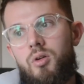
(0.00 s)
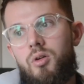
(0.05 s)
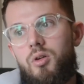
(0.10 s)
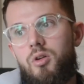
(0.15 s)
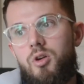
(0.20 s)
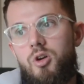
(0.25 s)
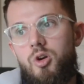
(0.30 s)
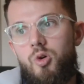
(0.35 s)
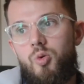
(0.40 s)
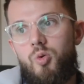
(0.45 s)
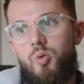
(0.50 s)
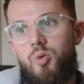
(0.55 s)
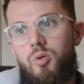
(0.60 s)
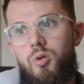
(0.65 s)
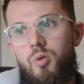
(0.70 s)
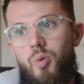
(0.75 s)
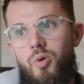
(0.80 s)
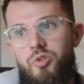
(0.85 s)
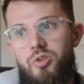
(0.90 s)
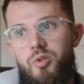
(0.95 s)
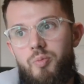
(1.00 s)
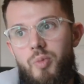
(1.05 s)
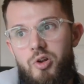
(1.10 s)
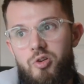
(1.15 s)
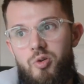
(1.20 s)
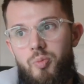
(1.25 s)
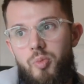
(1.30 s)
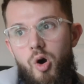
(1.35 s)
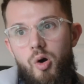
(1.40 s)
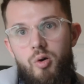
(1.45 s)
who was the
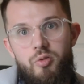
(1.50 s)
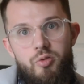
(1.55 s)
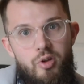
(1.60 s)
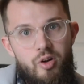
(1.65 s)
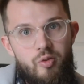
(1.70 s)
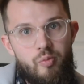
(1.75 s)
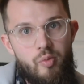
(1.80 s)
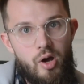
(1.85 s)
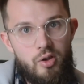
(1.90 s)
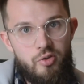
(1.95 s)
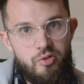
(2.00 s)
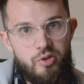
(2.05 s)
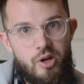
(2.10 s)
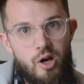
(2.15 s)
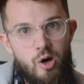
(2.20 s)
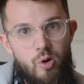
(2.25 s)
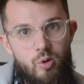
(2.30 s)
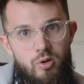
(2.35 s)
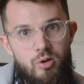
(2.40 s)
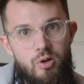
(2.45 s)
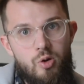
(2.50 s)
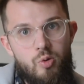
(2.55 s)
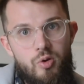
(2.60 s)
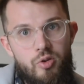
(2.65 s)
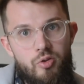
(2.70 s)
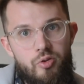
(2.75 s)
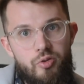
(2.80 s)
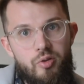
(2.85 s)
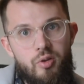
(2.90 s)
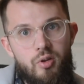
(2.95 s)
Metropolitan of Moscow, who
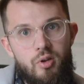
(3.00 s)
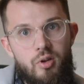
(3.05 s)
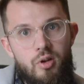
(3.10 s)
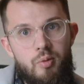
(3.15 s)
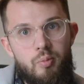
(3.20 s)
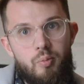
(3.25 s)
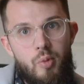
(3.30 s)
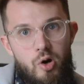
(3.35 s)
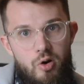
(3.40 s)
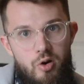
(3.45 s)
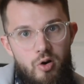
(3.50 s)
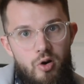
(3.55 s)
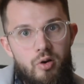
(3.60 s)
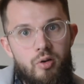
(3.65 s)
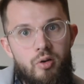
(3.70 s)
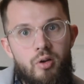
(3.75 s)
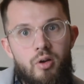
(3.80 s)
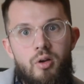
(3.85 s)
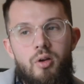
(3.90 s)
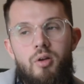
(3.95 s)
was murdered